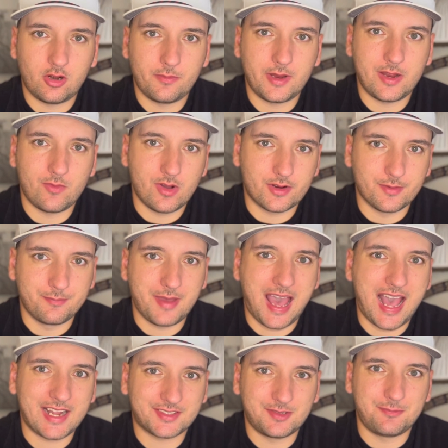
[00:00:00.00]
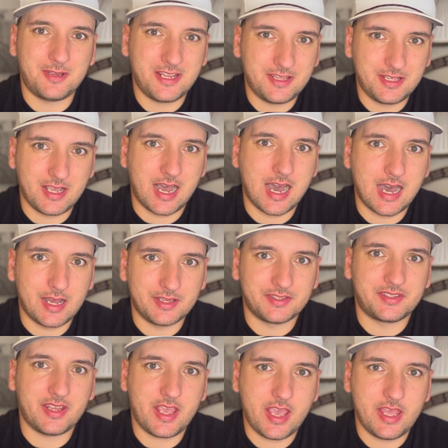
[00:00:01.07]
everybody. Welcome back to Beating the
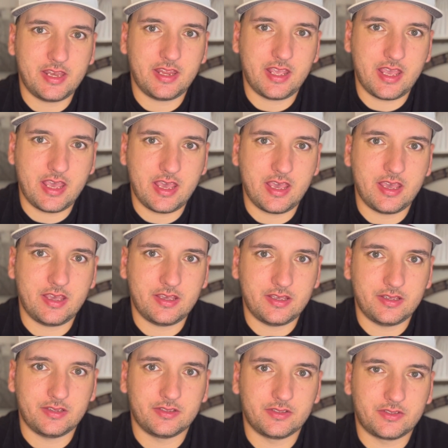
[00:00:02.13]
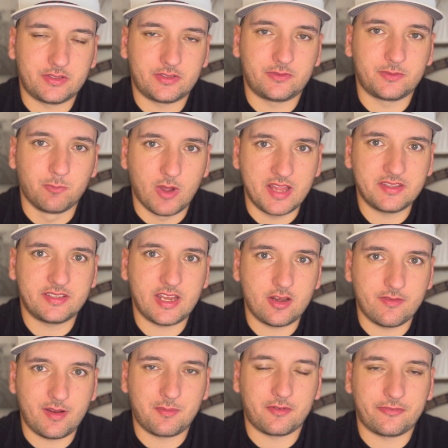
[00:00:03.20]
Odds. It is Wednesday,
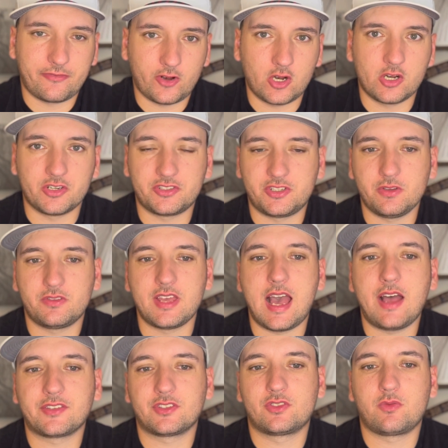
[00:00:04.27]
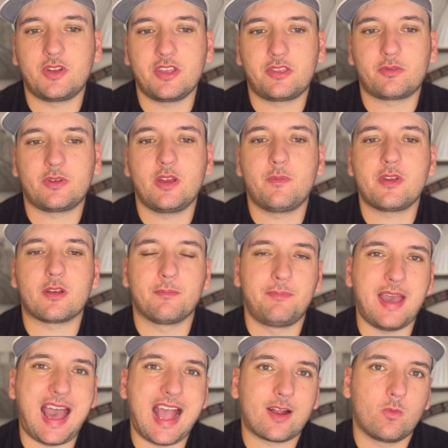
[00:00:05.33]
November 1st, 2023, and we are
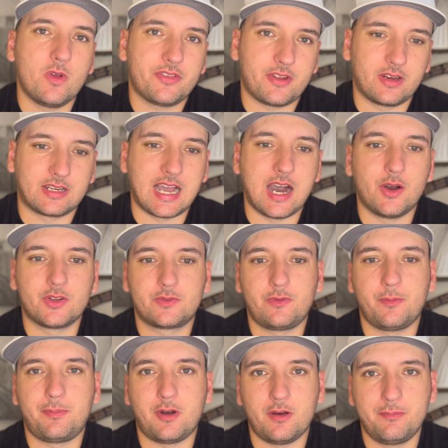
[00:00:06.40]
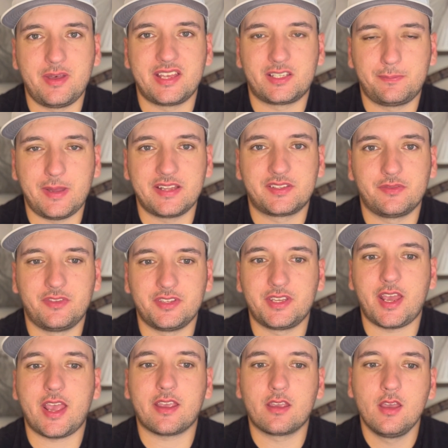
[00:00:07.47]
back with our college football best bets of the
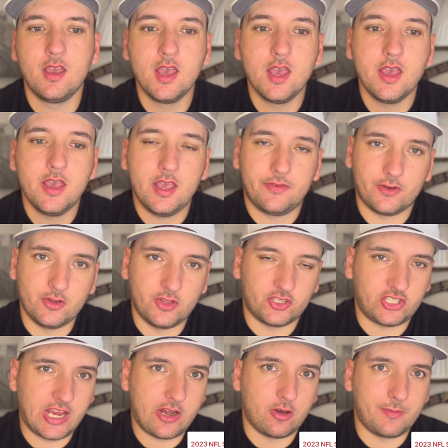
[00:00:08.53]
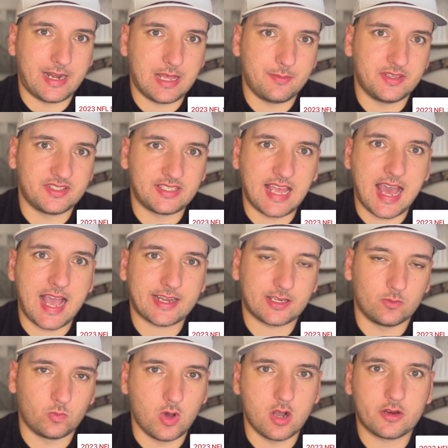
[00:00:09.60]
day. If you're new to the channel, my name is Zach,
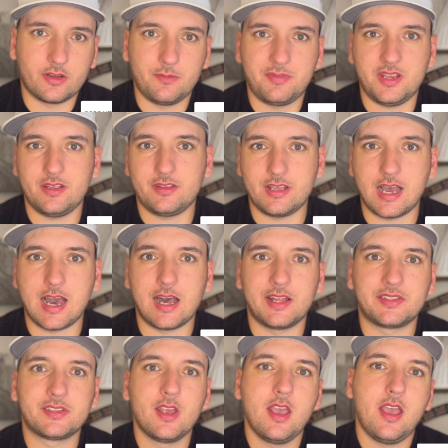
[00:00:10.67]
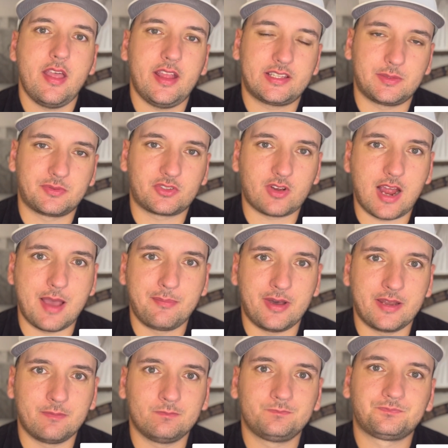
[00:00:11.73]
and welcome to Beating the Odds. Hit that subscribe
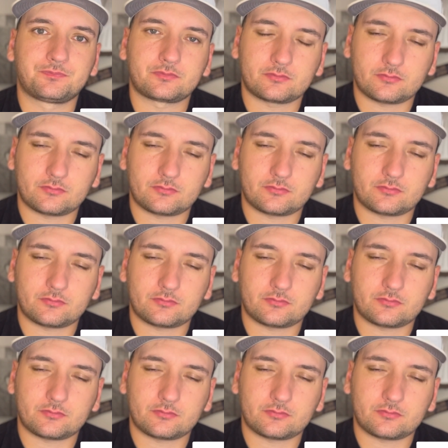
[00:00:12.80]
button,